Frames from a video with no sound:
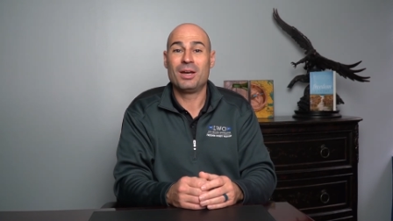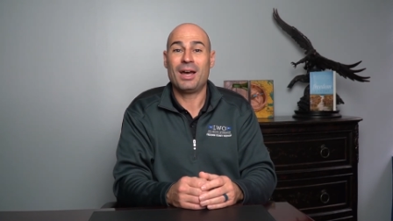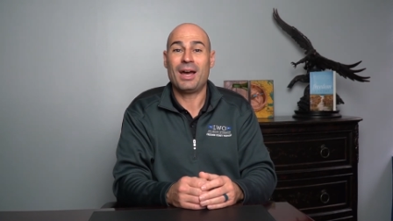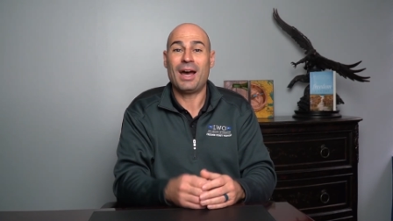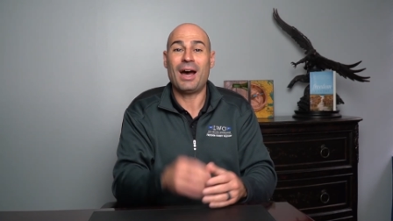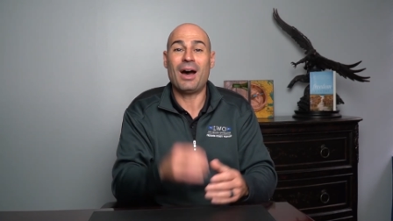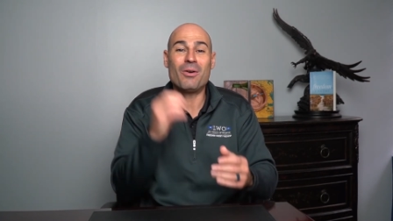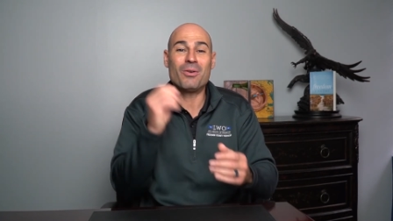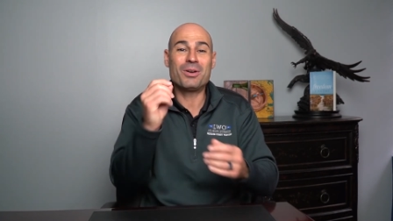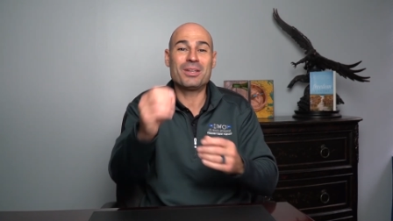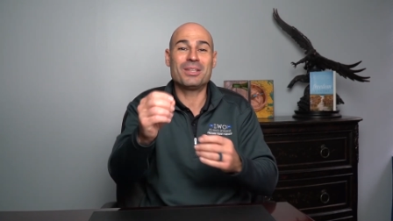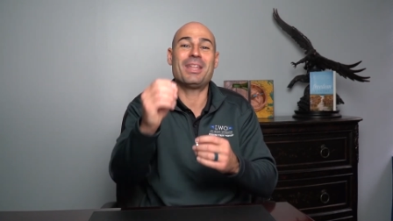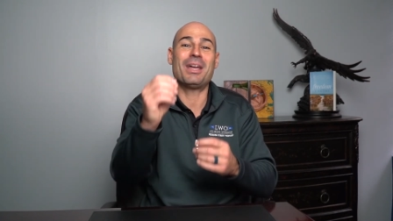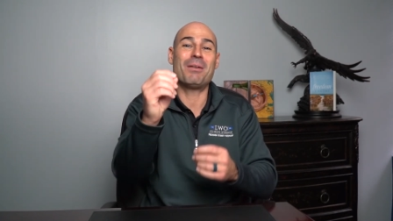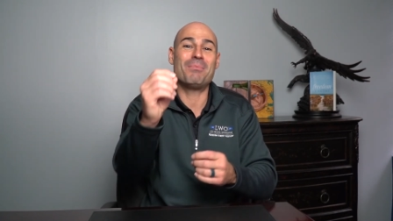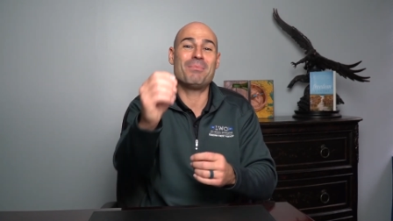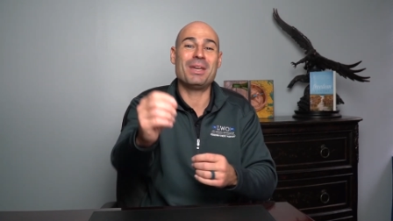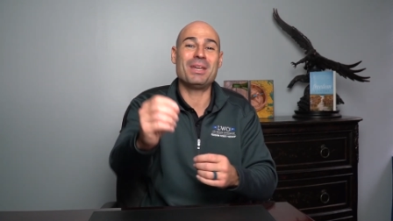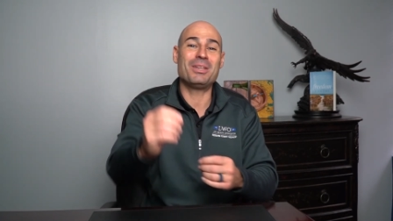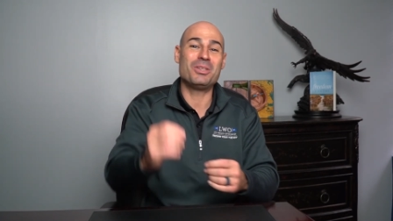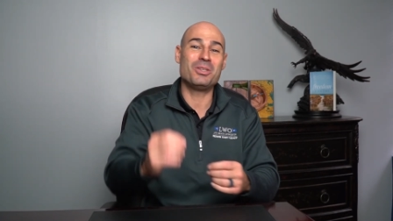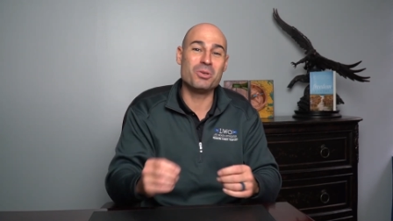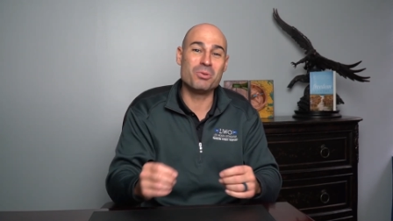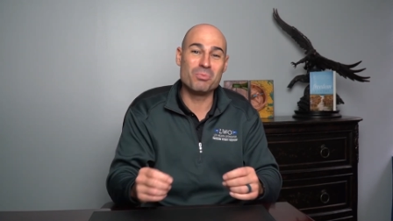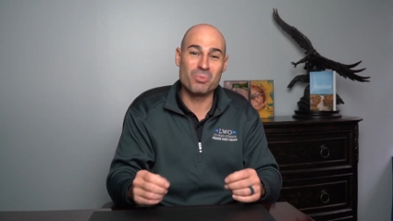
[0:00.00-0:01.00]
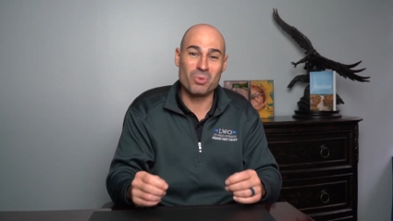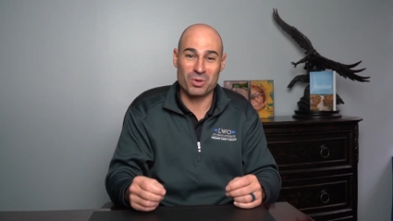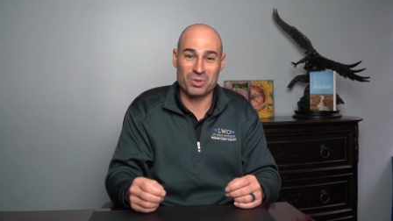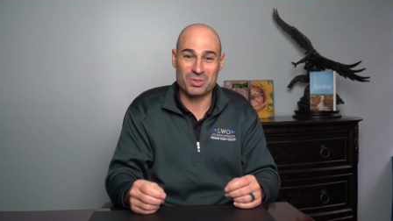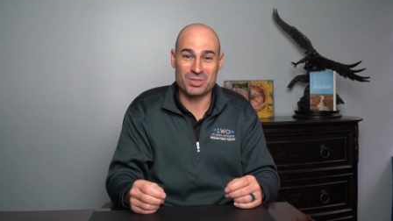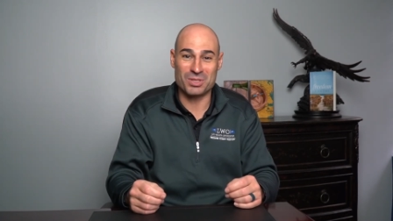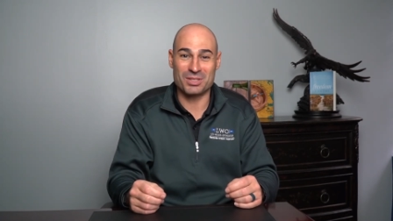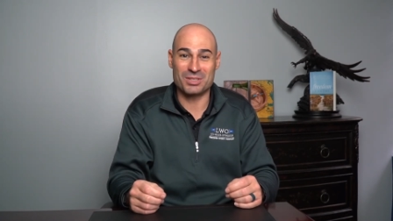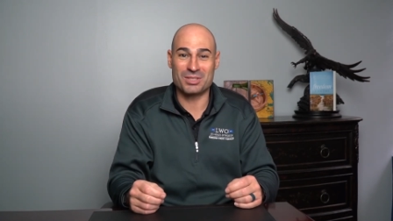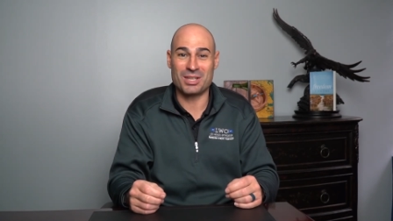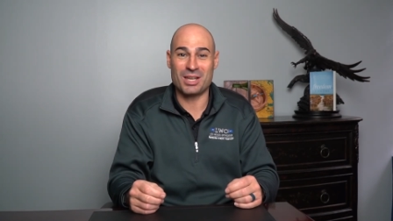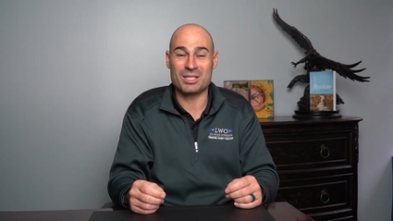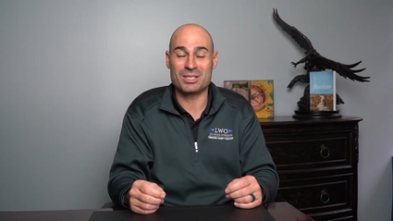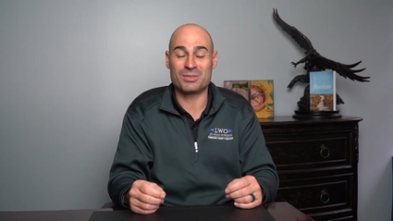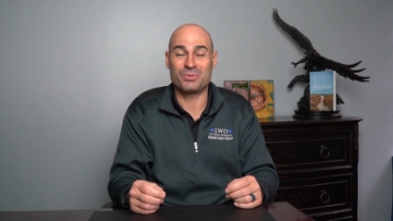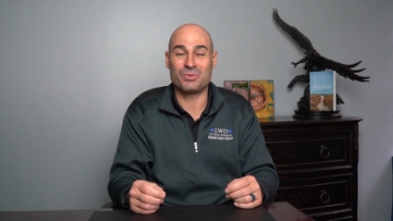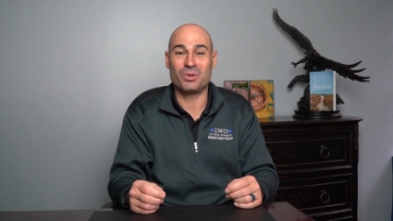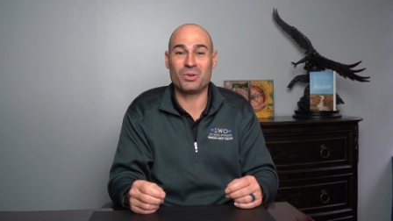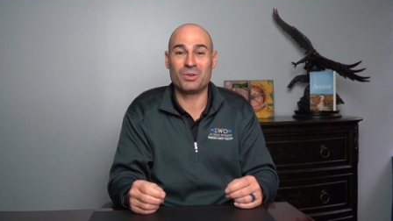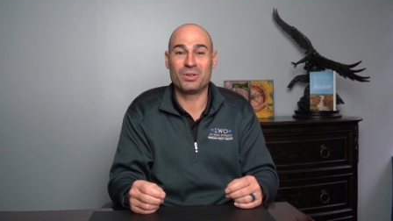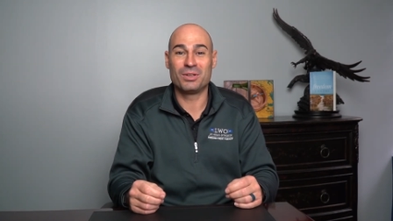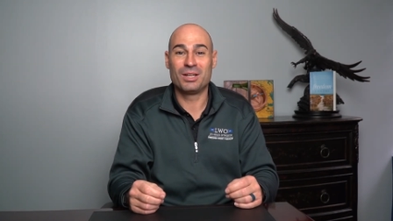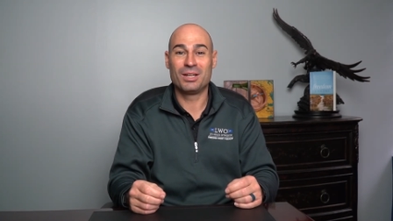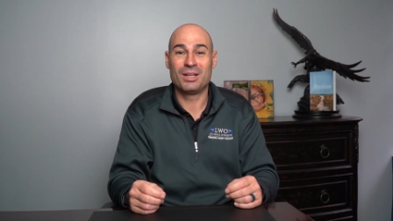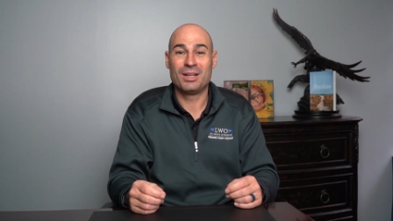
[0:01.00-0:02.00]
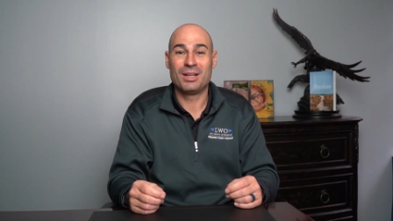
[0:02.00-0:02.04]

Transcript: How can that make you more successful?